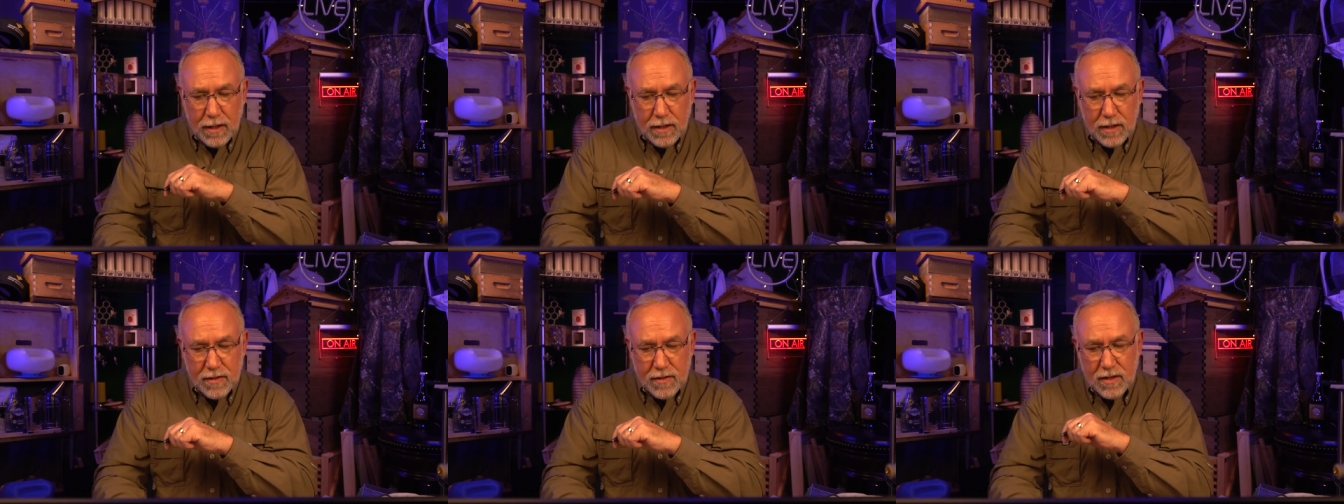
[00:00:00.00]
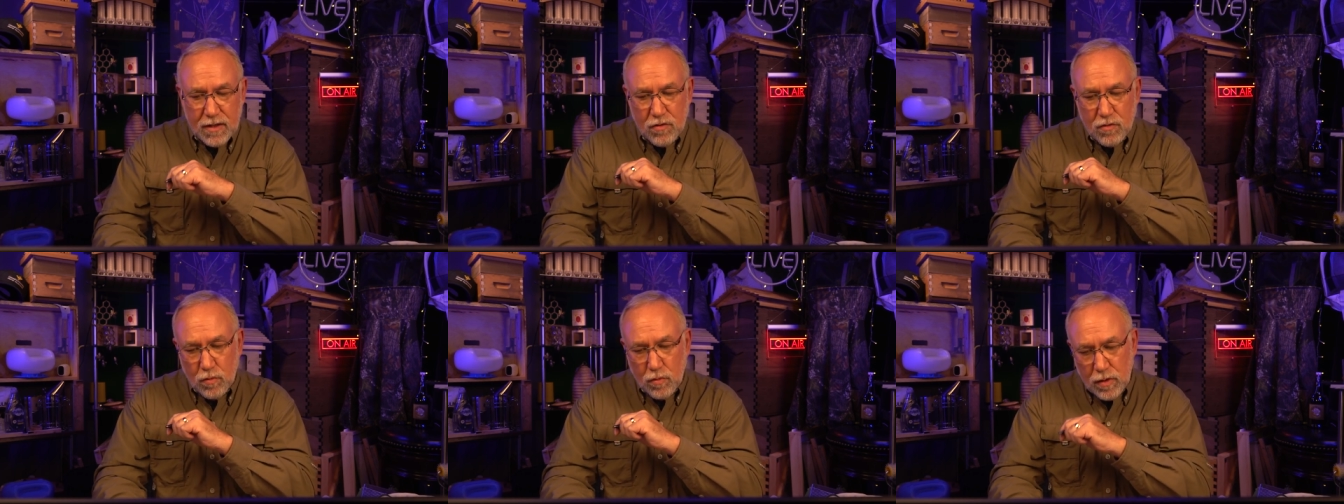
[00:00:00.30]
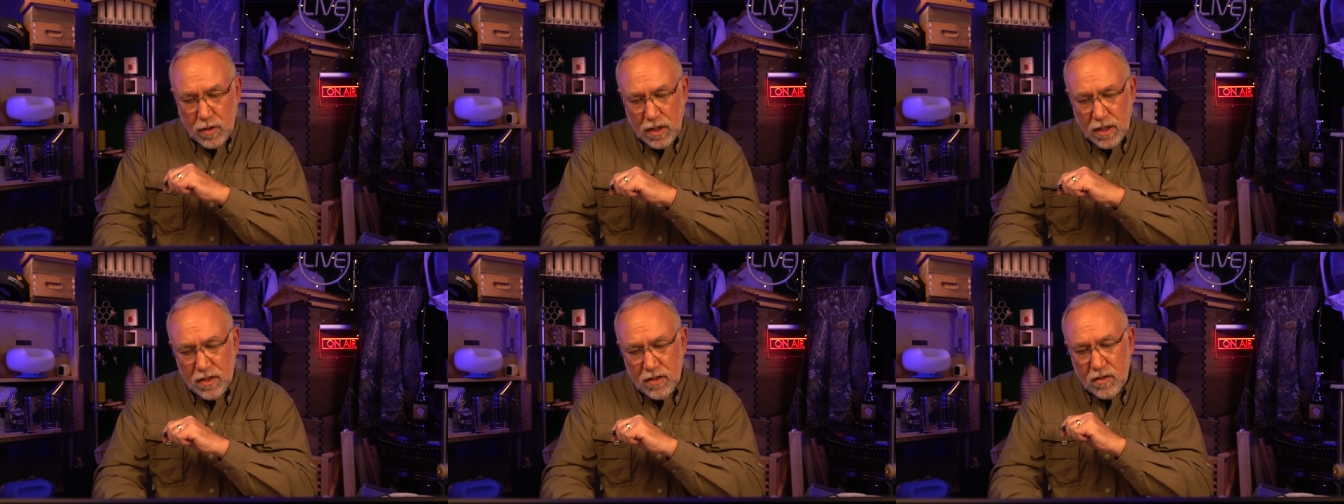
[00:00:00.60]
Does this
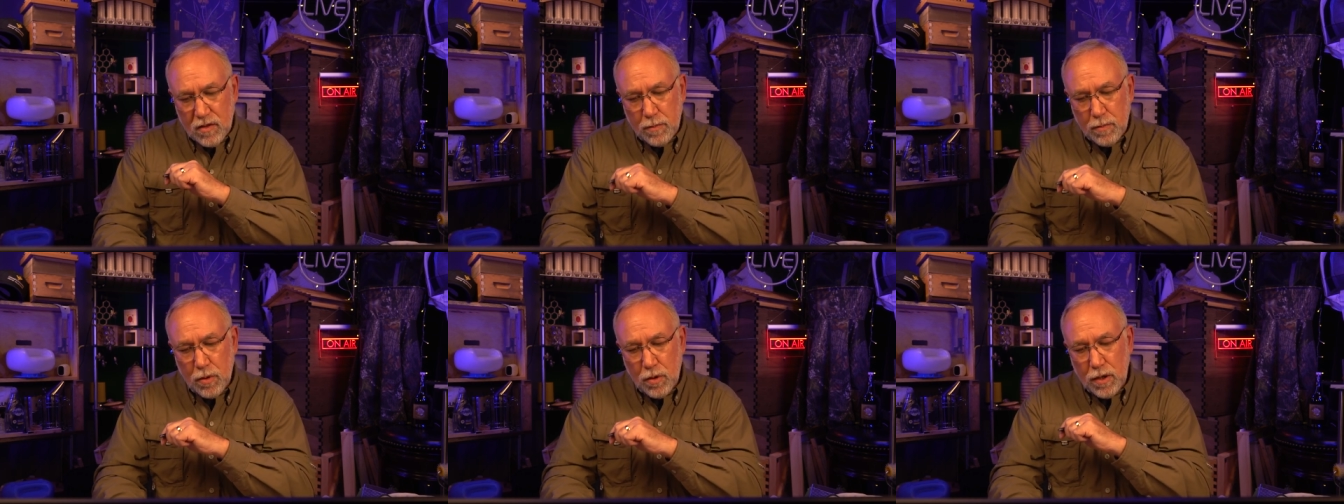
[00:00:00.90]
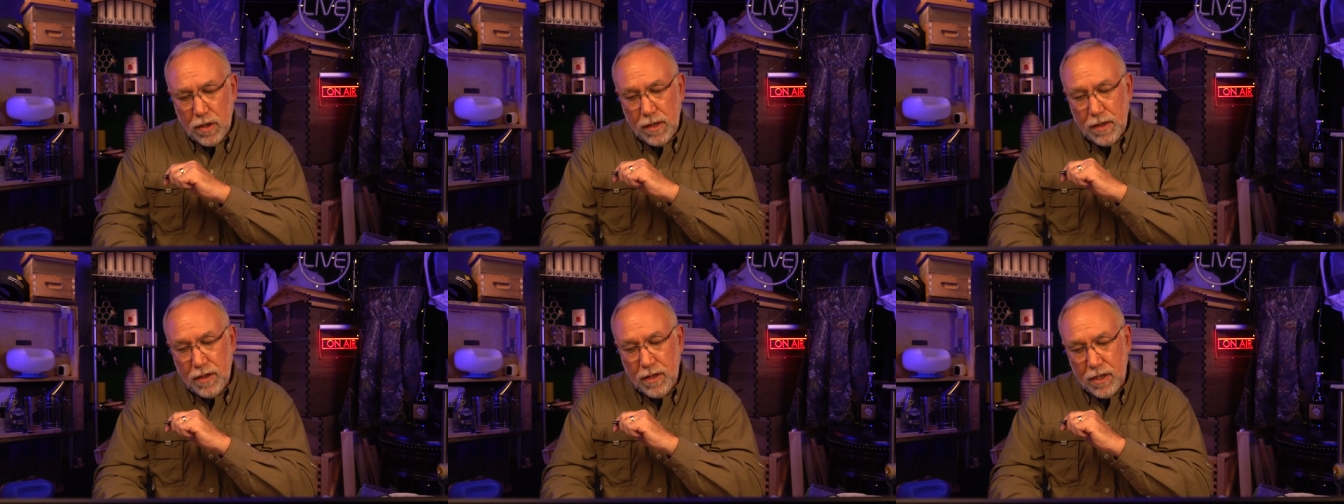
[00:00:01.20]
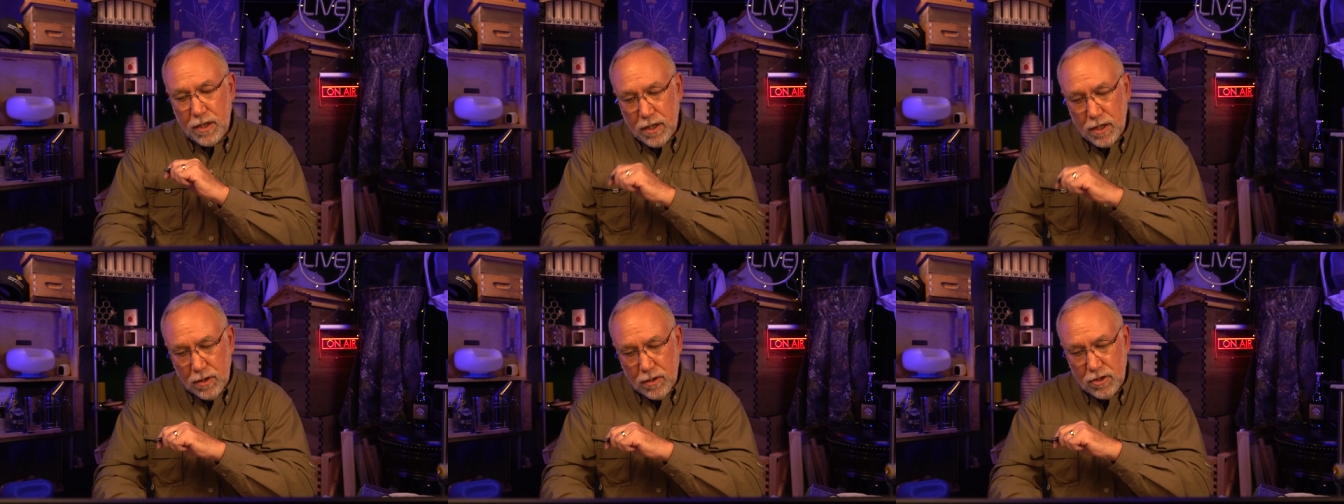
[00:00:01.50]
really support the
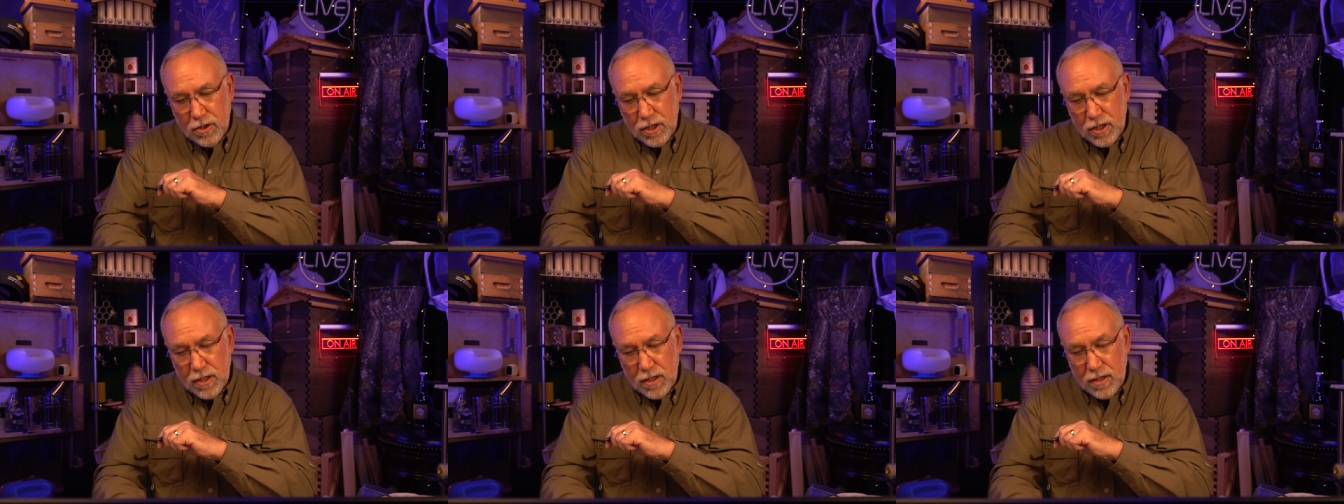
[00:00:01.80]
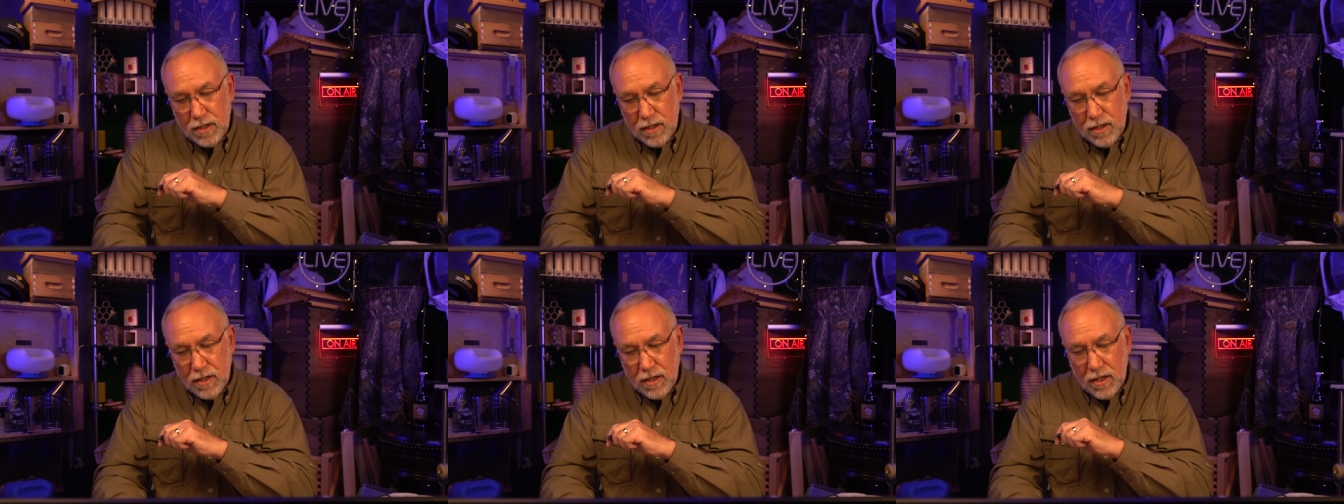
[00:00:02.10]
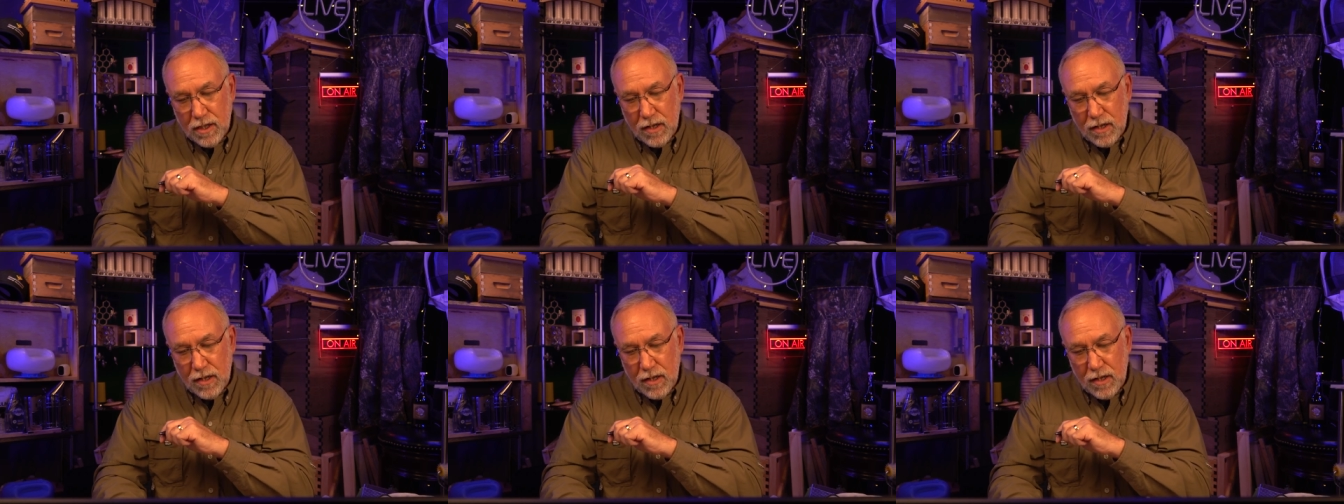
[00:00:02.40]
notion